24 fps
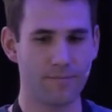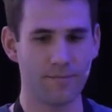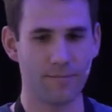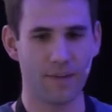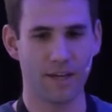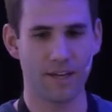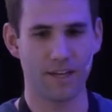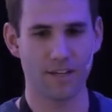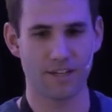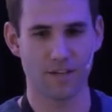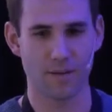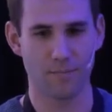
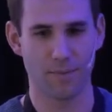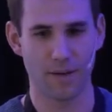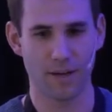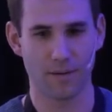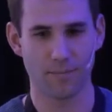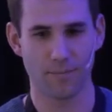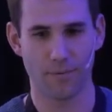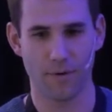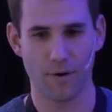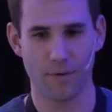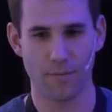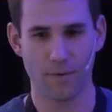and it's a
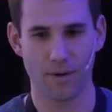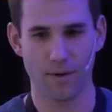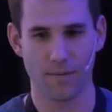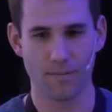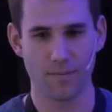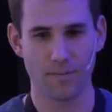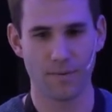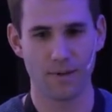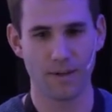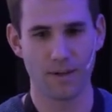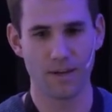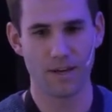big
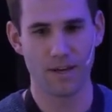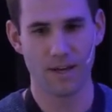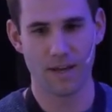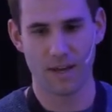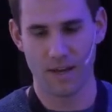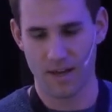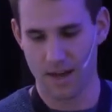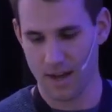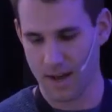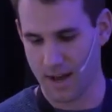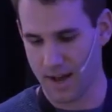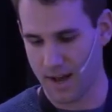problem
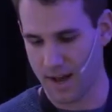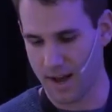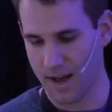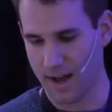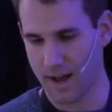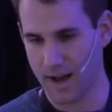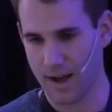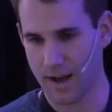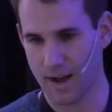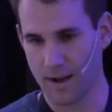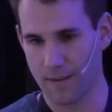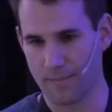
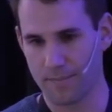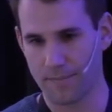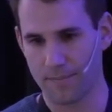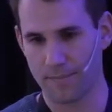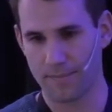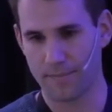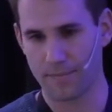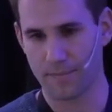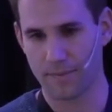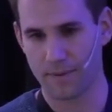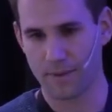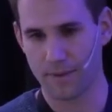
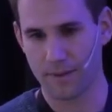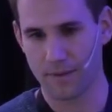um,